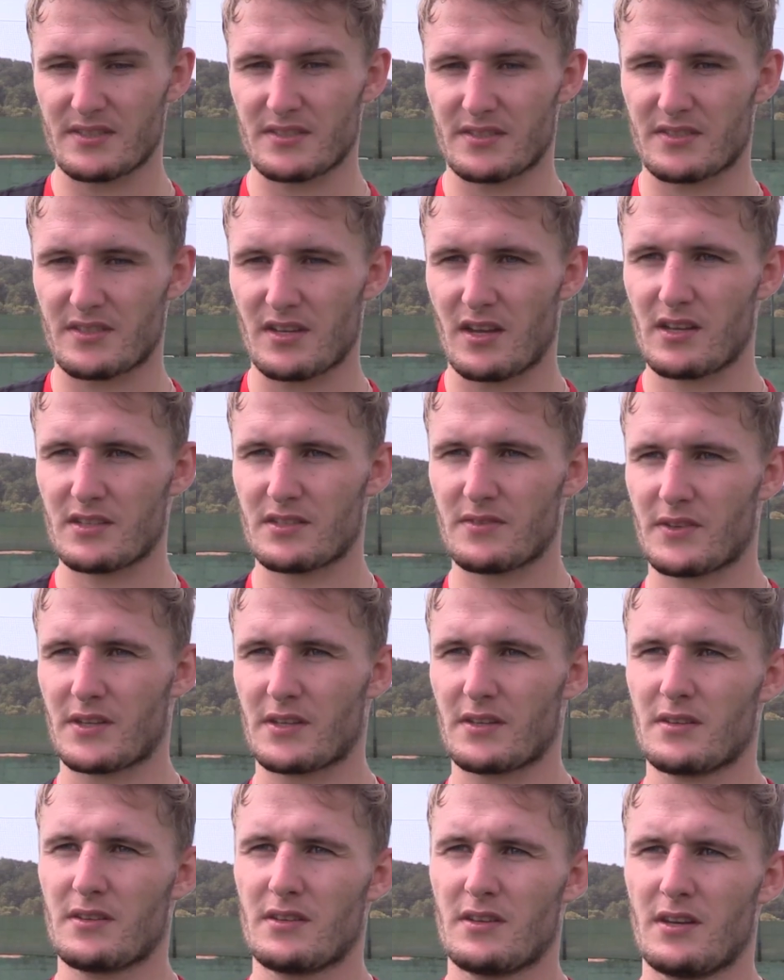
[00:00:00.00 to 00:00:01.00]
starts,
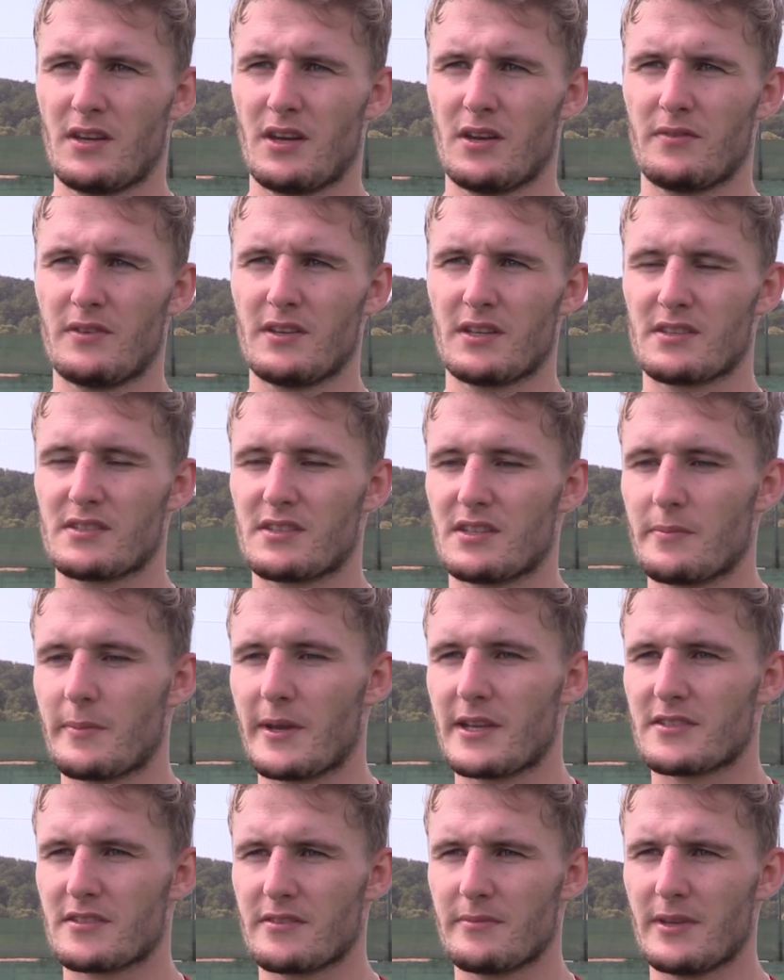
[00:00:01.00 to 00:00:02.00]
hopefully you can see the
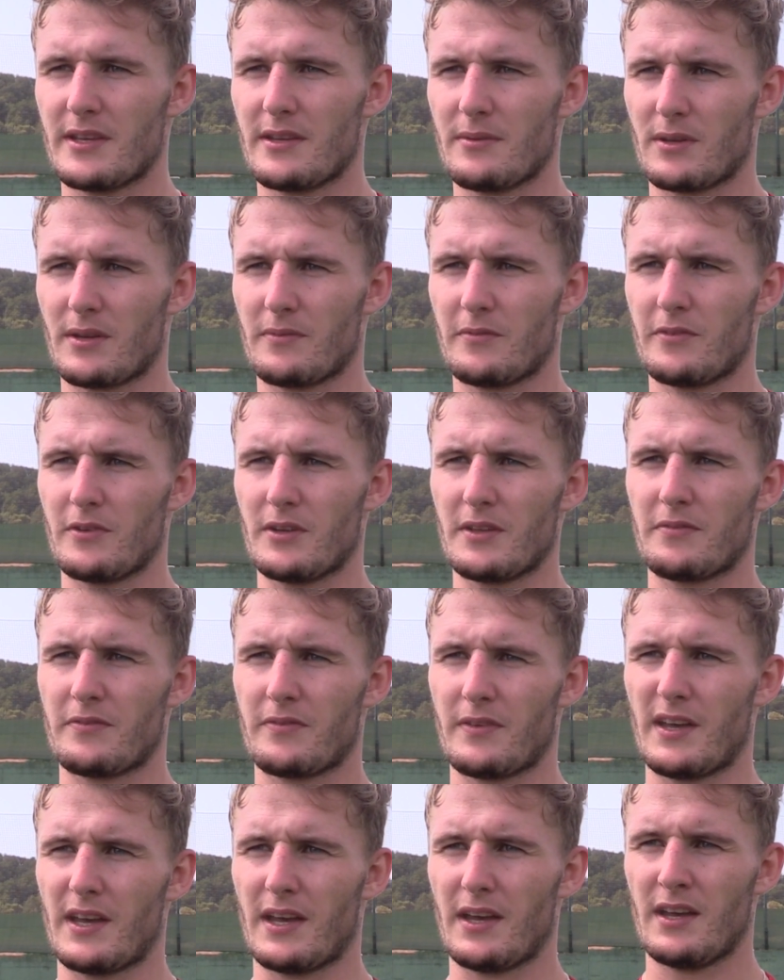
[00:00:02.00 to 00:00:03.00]
best of me when I'm fully
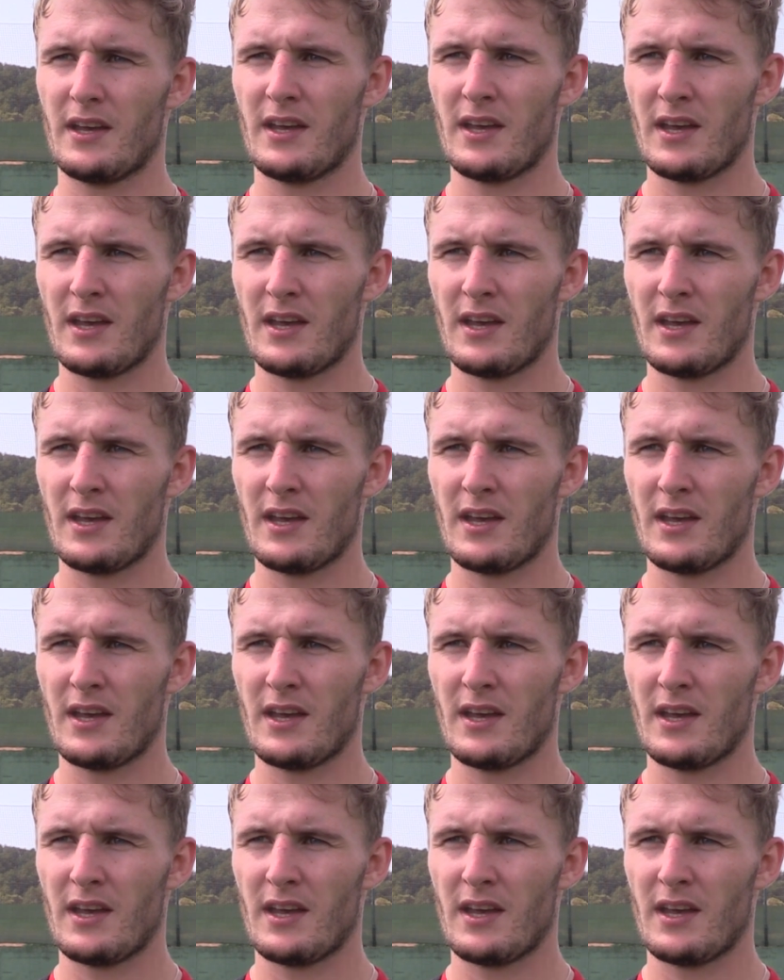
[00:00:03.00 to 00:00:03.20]
fit,